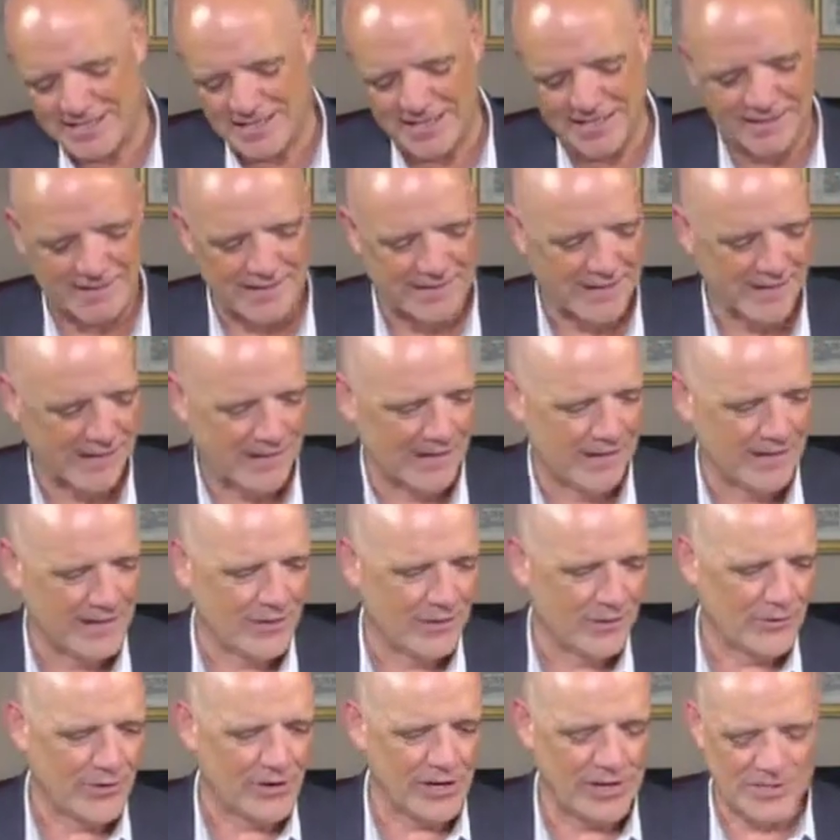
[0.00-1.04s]
I'd uh,
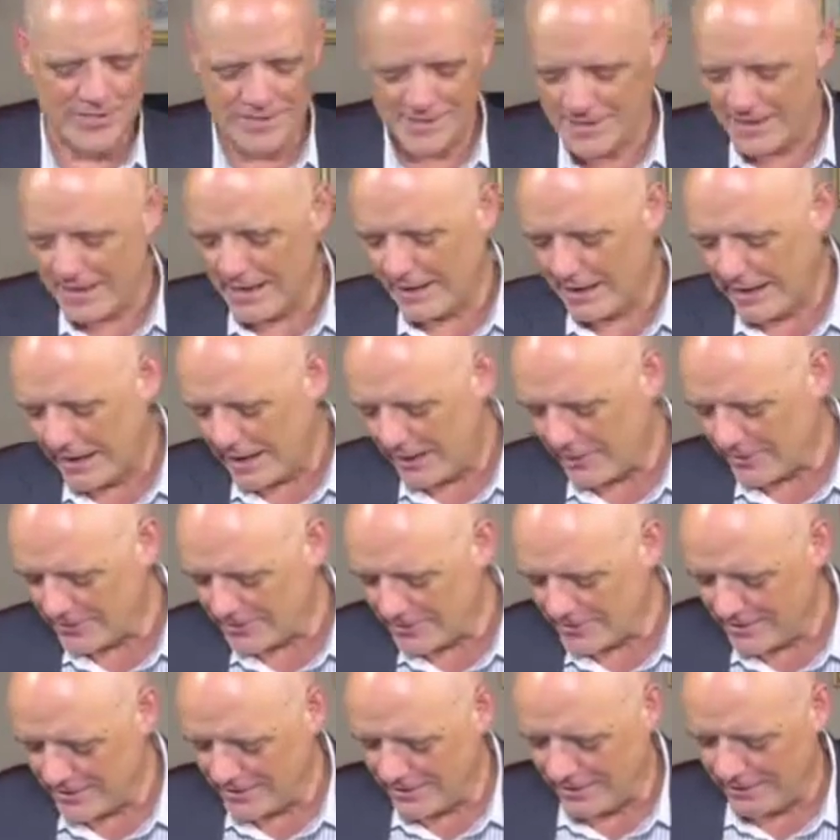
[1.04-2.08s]
cross that
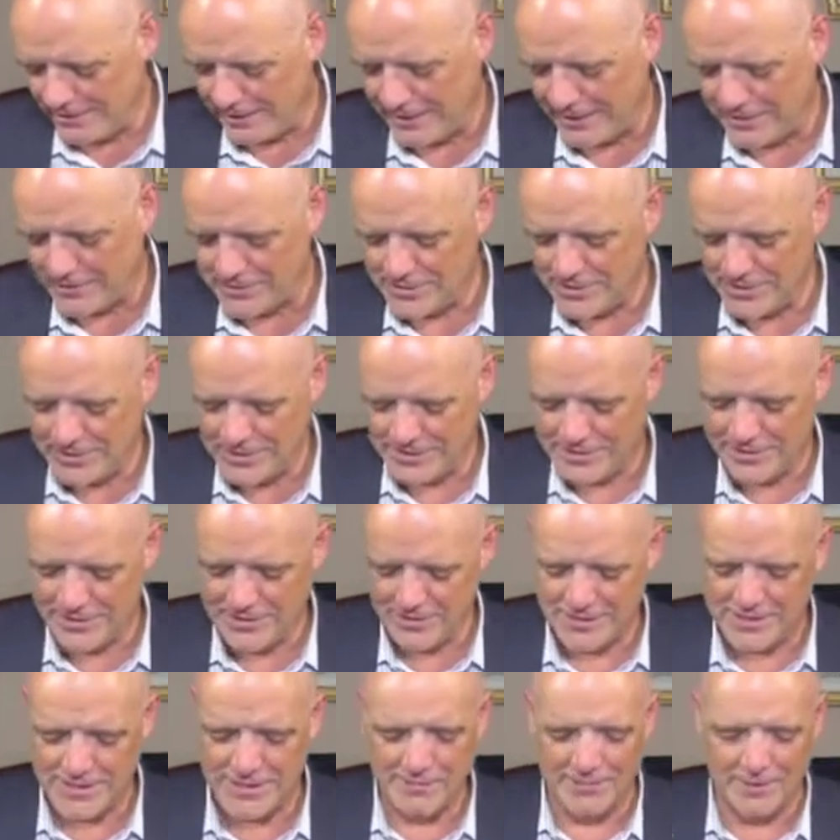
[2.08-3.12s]
out. Uh, how's this? I'll
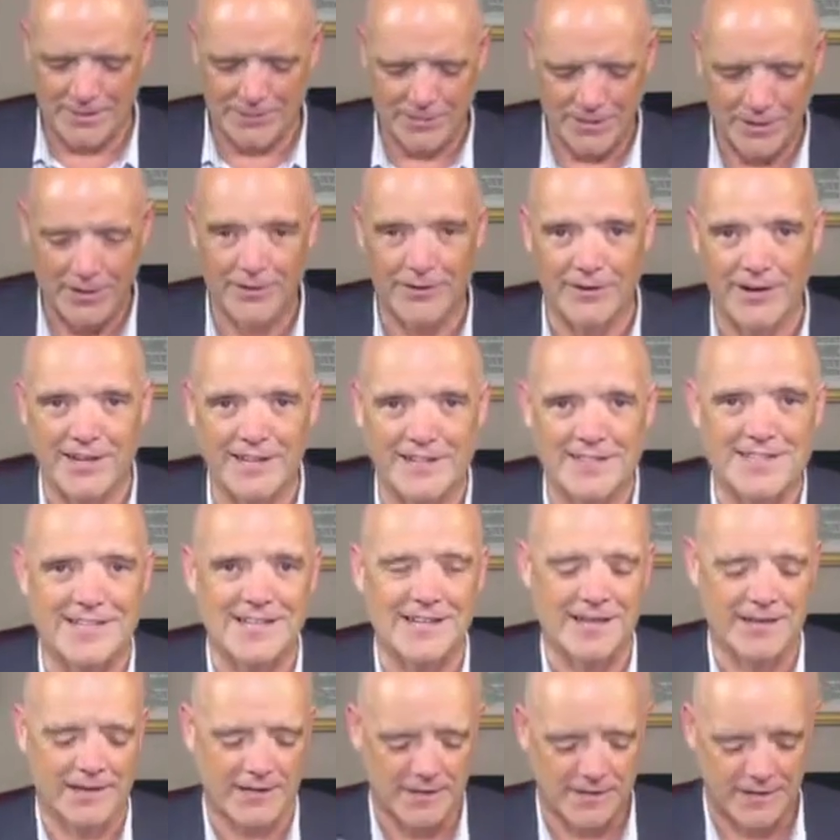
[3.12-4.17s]
just take my pen right
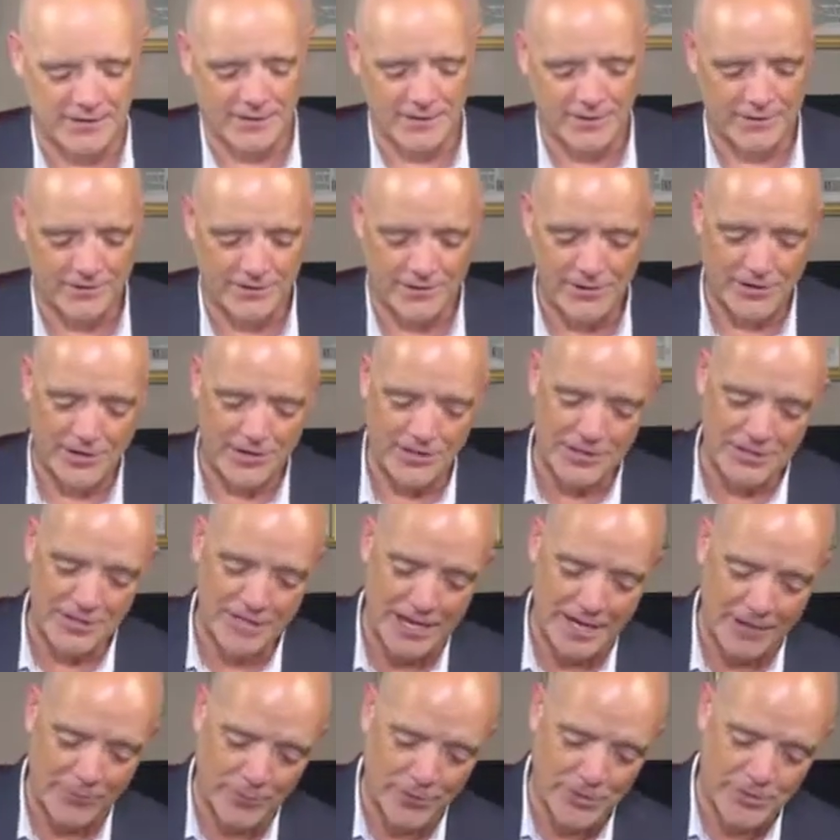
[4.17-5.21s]
uh, here and cross it
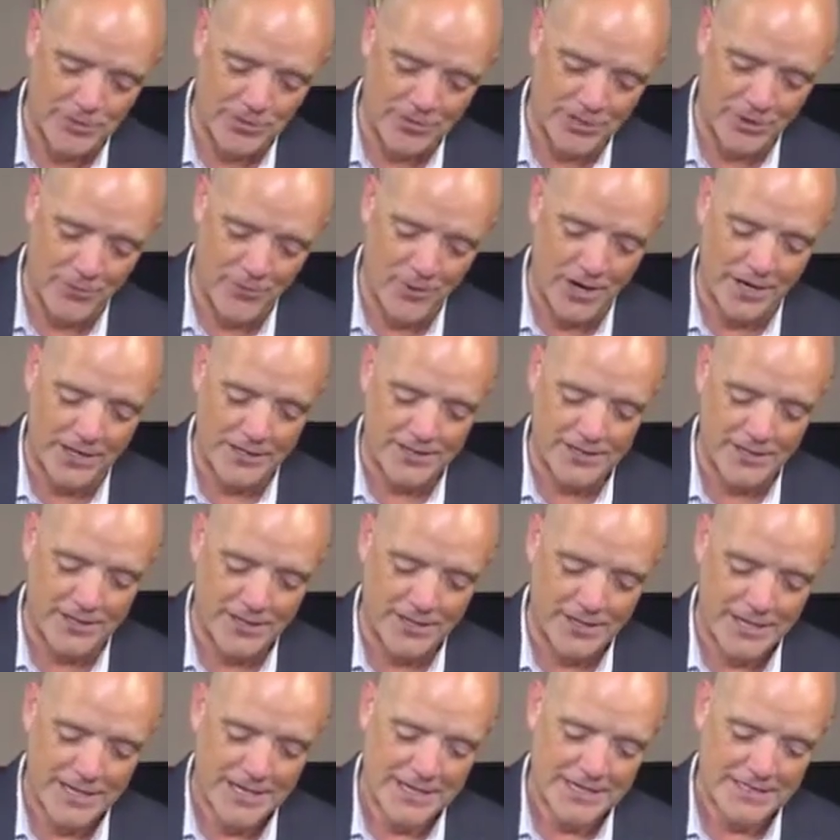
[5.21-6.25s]
out. We should go on to
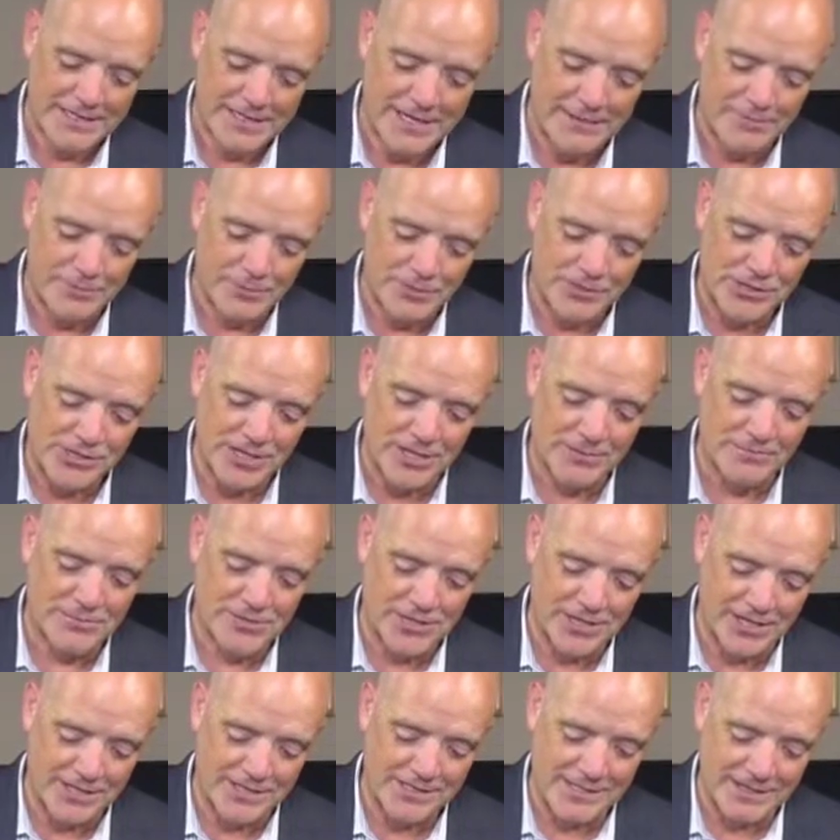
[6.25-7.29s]
deeper
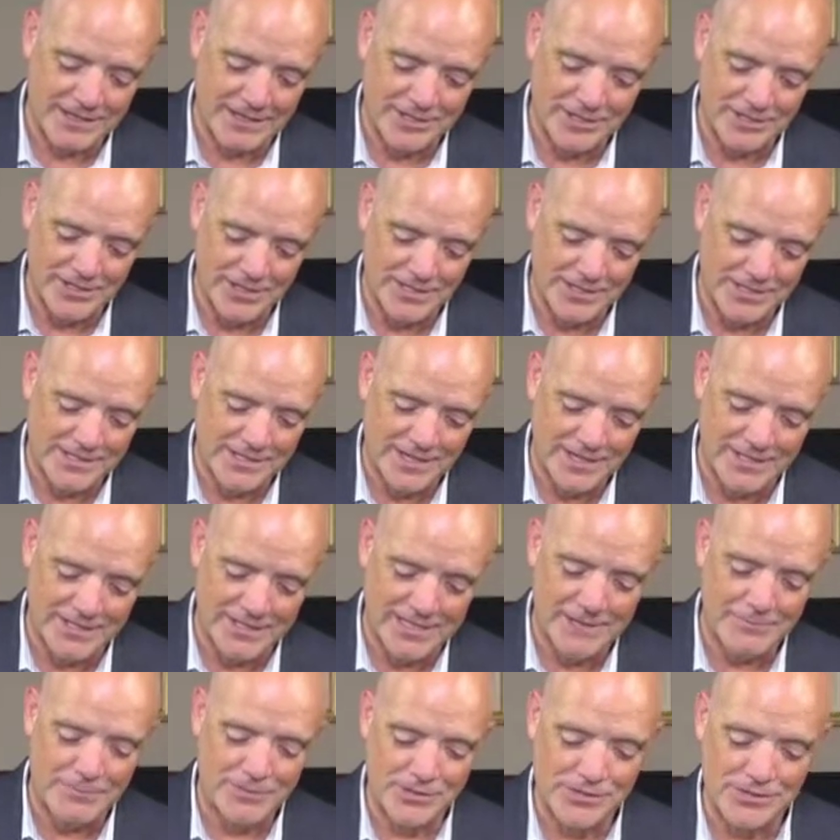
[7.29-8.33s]
subjects. Actually, it's not
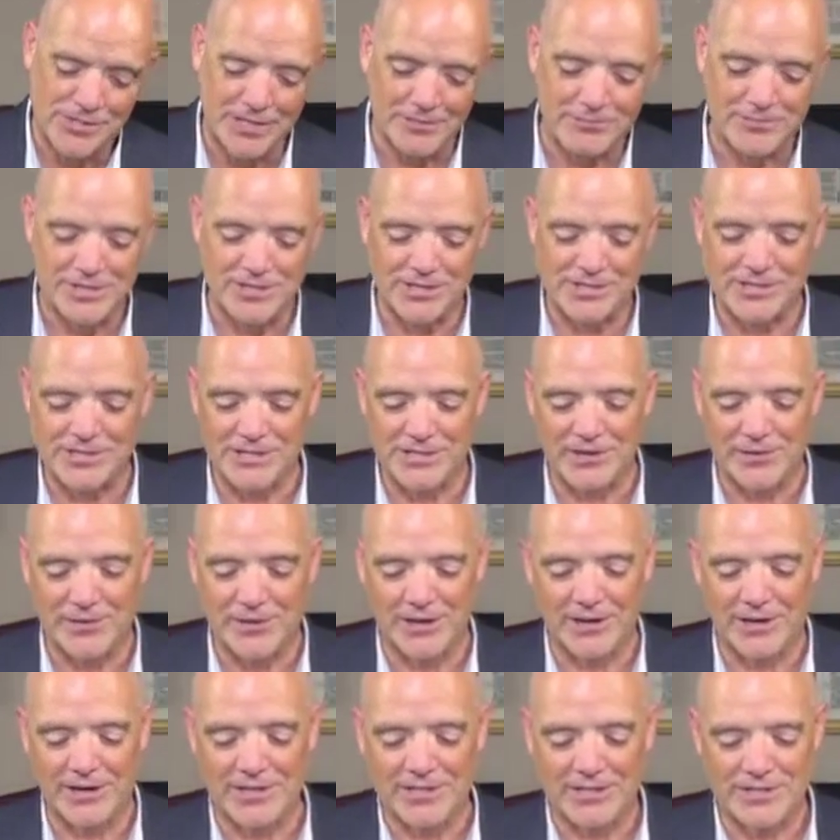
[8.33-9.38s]
deeper subjects they're
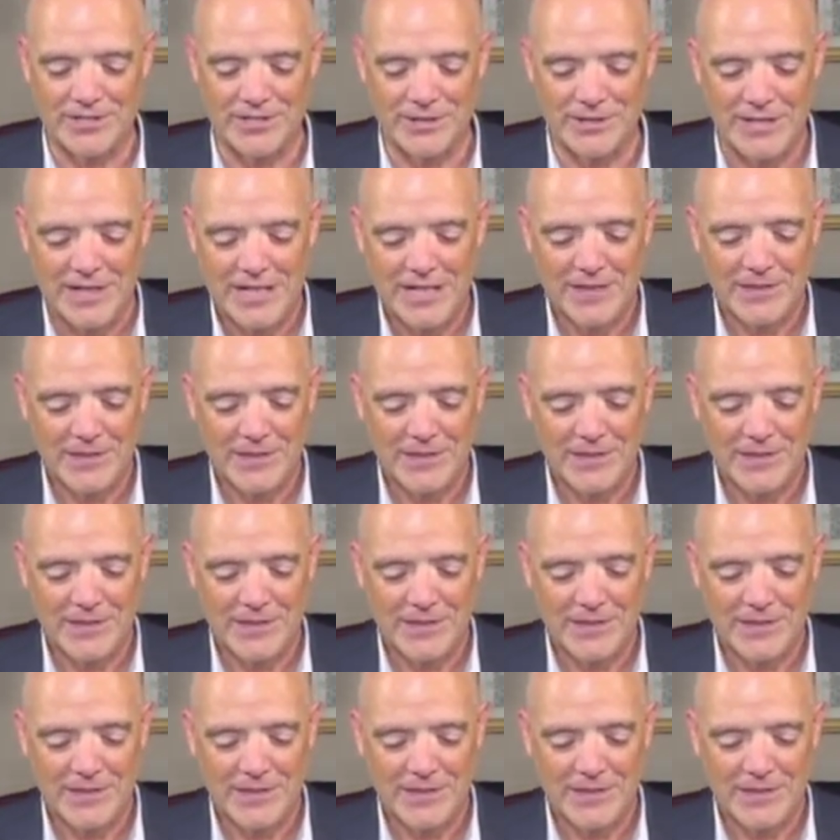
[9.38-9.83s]
going on to.